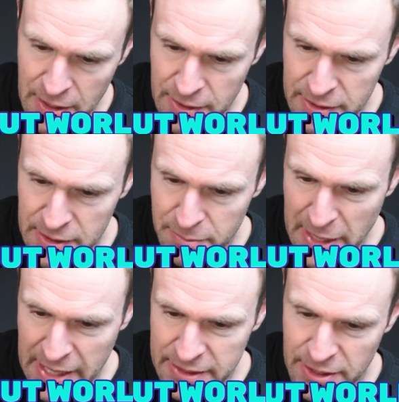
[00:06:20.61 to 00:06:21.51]
This is
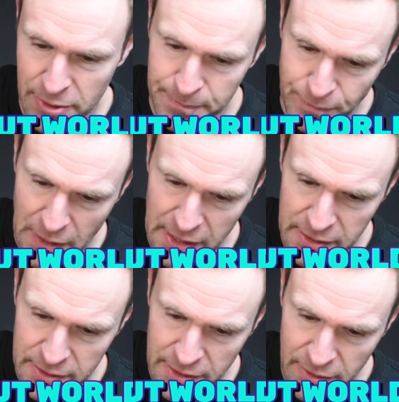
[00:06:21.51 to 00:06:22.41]
max out. I
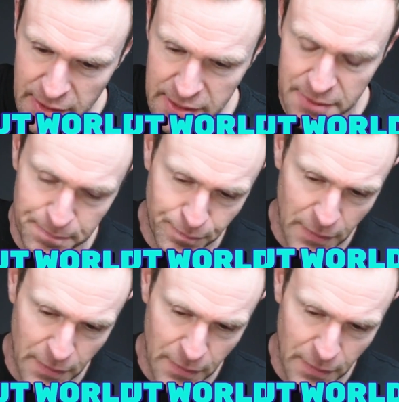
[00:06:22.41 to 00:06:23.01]
didn't steal this.